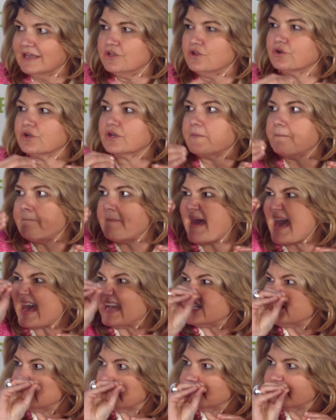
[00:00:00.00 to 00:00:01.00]
You're going to
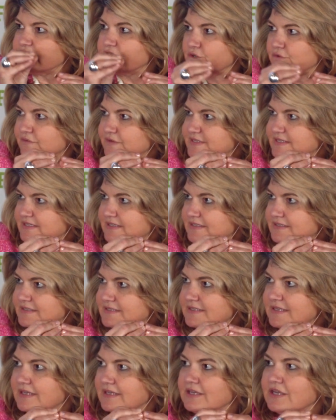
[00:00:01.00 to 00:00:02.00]
mash up services.
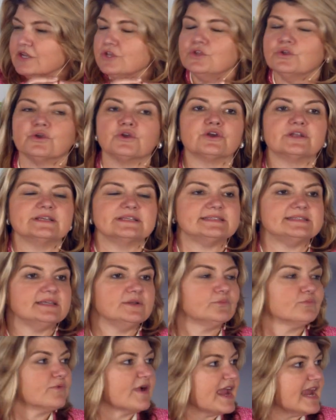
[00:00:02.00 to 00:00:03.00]
You're going to see
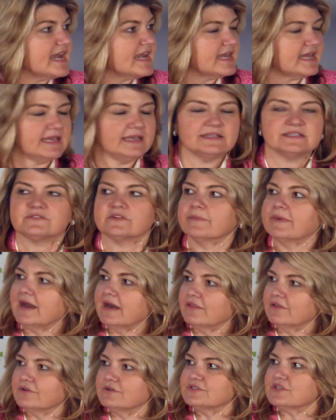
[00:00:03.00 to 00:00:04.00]
ratings from
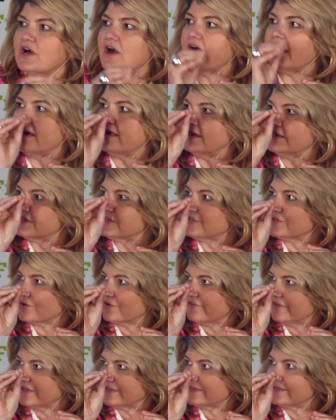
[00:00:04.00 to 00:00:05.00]
others on a
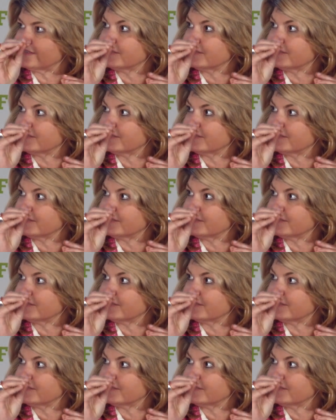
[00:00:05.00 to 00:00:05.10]
service,